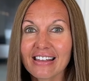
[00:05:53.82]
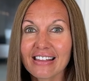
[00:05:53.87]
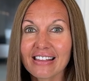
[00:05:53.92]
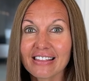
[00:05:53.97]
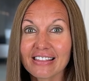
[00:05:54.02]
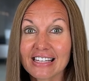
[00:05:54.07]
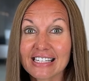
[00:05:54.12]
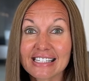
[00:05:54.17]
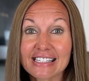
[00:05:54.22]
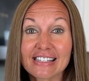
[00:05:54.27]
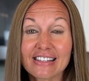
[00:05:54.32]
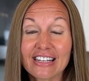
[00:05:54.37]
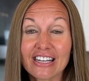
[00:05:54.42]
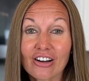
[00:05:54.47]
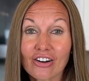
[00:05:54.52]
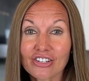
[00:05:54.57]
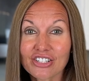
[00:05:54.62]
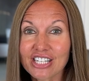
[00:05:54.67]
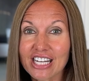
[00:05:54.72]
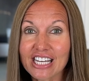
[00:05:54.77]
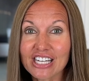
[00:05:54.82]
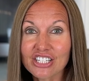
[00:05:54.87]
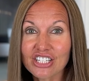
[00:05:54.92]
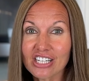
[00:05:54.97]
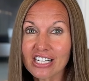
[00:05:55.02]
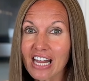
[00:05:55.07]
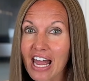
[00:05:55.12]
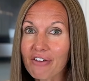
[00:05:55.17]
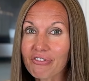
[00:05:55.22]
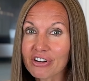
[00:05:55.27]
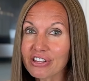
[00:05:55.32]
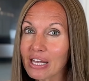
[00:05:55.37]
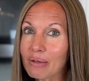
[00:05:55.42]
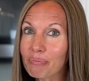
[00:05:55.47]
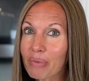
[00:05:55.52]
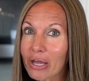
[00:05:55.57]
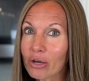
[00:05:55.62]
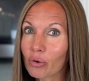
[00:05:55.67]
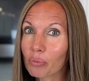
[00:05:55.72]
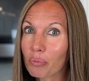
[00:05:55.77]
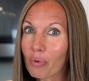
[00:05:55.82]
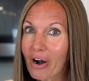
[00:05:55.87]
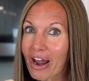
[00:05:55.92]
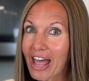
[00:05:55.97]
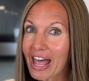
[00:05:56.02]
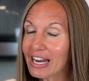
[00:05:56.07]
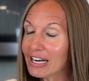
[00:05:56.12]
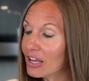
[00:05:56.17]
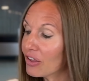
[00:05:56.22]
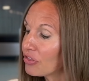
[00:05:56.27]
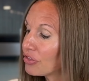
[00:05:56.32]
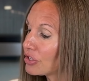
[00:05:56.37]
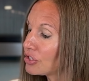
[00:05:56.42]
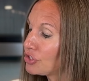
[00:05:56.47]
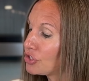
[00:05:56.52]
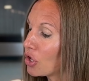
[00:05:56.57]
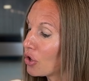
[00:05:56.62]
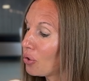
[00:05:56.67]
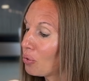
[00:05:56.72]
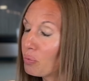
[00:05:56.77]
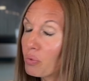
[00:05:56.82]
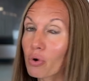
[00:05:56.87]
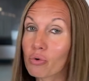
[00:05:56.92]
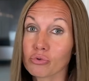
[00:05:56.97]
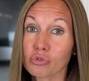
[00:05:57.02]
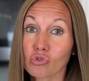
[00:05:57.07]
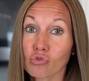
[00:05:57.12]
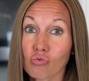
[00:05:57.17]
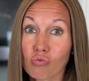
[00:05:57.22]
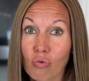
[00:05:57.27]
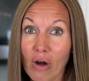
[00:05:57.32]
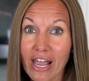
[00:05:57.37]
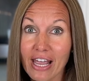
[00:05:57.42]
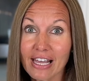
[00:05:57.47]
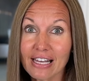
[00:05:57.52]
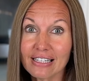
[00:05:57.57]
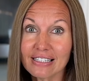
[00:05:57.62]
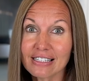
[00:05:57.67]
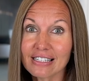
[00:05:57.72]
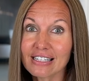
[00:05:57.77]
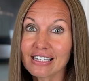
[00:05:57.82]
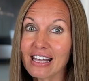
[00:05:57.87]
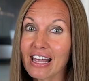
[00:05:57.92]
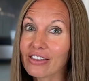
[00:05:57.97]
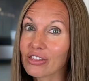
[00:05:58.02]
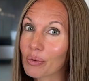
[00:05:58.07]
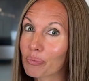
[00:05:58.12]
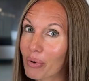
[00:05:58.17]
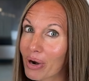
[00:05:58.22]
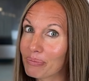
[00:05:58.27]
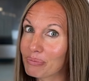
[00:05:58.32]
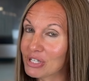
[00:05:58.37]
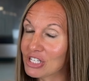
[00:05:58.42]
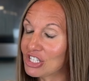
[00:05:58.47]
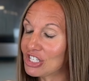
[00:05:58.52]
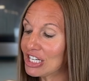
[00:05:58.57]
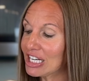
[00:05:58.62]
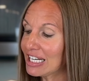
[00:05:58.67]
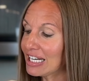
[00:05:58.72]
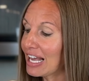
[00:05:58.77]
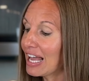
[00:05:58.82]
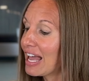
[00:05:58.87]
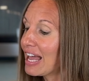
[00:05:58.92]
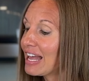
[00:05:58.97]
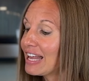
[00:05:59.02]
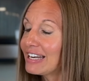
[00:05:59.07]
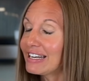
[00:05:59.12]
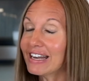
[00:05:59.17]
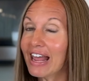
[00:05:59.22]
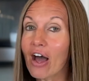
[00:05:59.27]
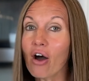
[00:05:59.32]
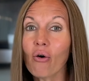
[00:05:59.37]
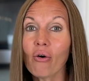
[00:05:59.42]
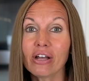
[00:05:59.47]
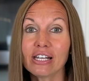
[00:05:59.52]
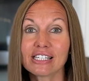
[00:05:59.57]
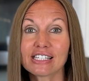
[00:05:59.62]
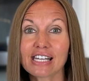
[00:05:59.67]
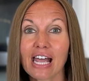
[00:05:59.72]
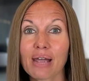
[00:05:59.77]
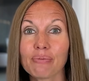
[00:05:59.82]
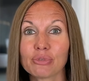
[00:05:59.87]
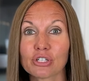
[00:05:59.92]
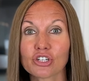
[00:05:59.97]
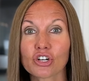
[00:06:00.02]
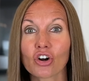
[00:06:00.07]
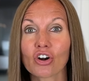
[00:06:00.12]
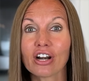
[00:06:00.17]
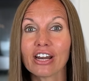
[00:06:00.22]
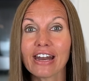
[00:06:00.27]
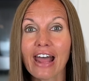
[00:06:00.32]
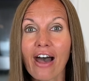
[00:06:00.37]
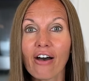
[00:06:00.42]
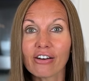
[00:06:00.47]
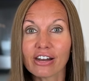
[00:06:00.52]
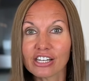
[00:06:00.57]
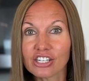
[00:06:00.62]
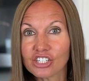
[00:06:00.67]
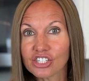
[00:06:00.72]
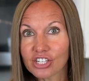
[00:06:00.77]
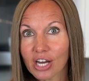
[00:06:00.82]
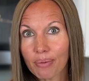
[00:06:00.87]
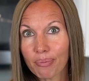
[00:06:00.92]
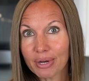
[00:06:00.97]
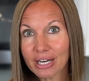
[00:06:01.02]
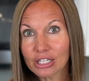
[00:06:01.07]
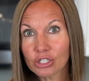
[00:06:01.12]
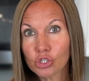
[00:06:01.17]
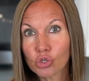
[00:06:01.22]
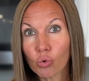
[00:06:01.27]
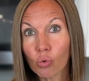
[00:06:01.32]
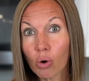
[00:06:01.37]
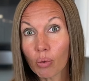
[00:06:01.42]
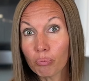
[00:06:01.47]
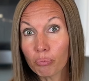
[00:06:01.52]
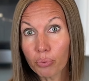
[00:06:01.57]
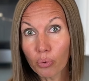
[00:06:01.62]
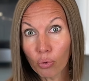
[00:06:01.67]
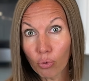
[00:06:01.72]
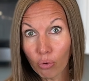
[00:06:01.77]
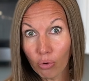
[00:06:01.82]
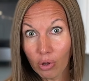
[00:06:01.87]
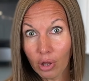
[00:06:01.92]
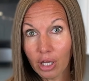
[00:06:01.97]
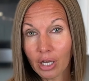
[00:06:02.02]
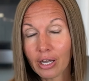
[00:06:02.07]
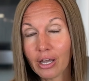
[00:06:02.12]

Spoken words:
This is the Artisian Everything Bagel bread. The dough rose great in the bread machine. Now it's time to turn it out and shape it into a boule.